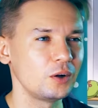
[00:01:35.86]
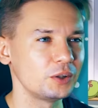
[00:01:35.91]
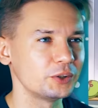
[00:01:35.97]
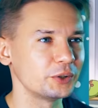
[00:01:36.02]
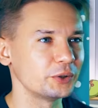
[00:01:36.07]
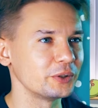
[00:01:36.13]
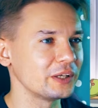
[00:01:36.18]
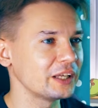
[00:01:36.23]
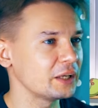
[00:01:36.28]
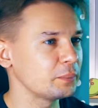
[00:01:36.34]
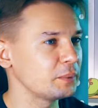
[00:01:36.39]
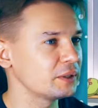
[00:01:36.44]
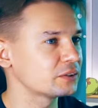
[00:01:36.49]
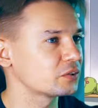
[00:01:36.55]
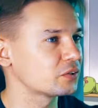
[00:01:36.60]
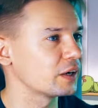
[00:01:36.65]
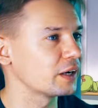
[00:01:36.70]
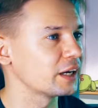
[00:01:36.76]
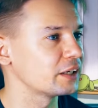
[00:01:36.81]
Hold on, let me
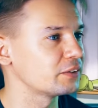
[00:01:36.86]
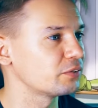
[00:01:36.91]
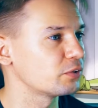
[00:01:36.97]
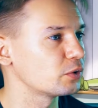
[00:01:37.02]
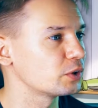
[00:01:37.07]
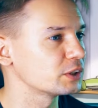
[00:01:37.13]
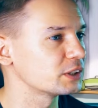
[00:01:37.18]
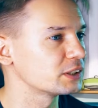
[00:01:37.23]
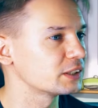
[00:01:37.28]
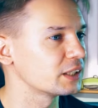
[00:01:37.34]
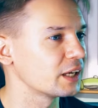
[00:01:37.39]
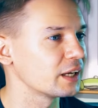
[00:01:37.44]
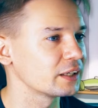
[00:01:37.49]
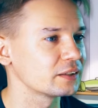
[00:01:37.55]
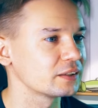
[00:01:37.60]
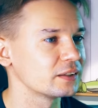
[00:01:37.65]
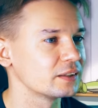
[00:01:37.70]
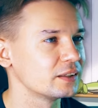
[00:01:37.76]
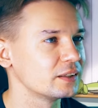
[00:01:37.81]
try it for a
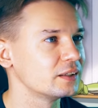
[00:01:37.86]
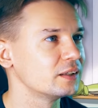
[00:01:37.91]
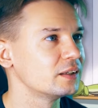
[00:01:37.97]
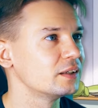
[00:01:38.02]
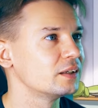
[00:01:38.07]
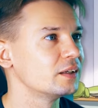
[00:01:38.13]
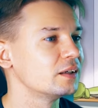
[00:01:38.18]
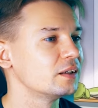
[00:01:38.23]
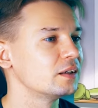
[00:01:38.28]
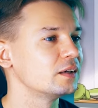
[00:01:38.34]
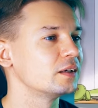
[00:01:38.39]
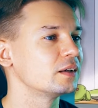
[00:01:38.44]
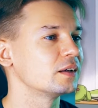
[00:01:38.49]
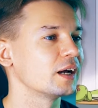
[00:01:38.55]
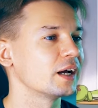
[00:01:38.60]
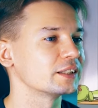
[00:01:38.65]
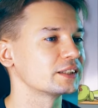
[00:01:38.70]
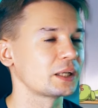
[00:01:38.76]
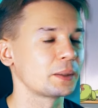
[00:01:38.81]
sec.
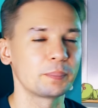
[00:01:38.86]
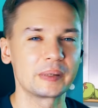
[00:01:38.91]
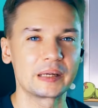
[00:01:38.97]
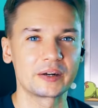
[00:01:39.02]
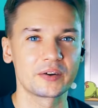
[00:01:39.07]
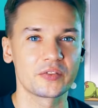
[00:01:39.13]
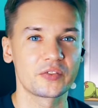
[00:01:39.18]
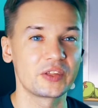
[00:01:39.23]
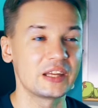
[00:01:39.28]
Guys, compare